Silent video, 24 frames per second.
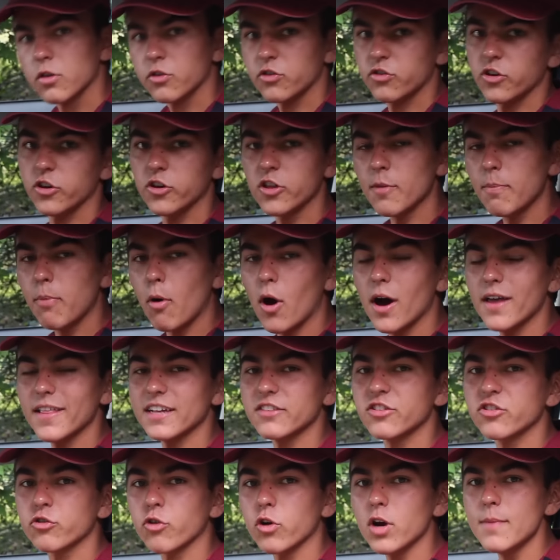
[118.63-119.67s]
So you're the boy
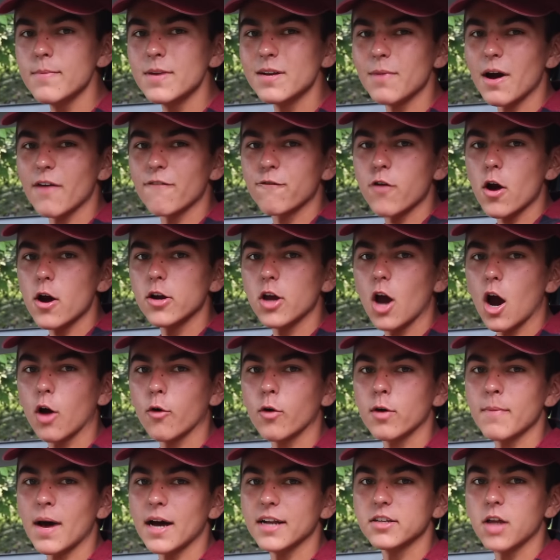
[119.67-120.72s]
that's screaming in my front yard
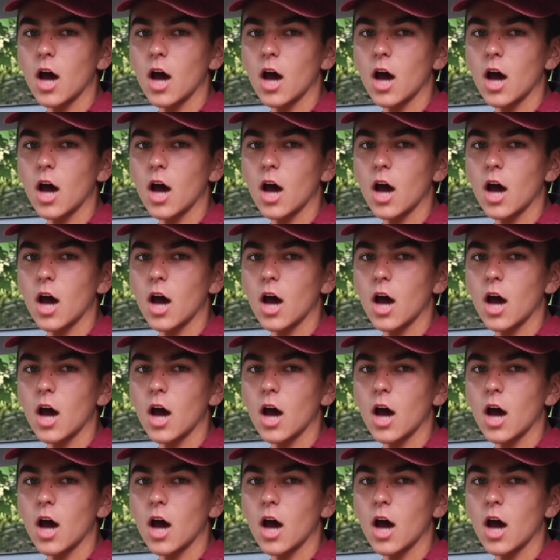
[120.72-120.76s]
with my